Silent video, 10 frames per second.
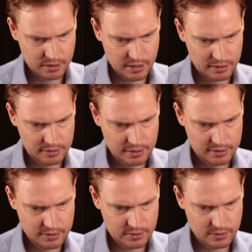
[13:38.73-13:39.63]
Outlet
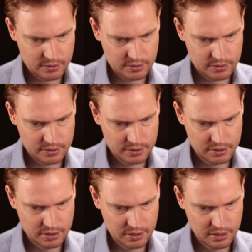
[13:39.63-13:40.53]

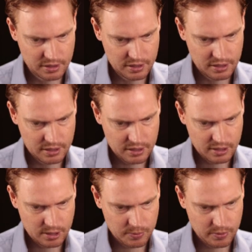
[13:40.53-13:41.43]
stores.
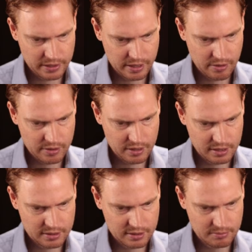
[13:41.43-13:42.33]
Operate
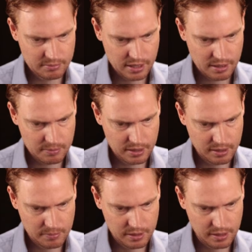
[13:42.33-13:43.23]
119, blah,
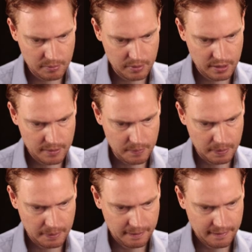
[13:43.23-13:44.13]
blah, blah, blah.
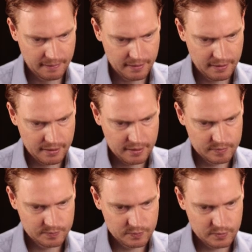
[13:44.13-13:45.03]

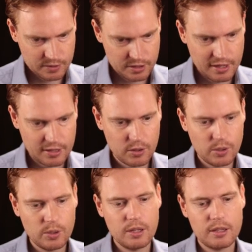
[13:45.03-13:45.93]
So they got
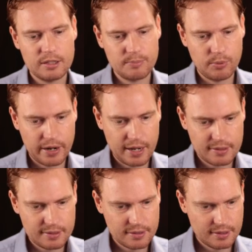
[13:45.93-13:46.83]
all these
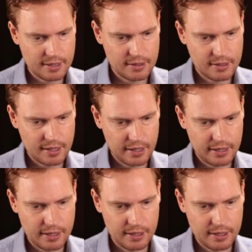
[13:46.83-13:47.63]
brands that they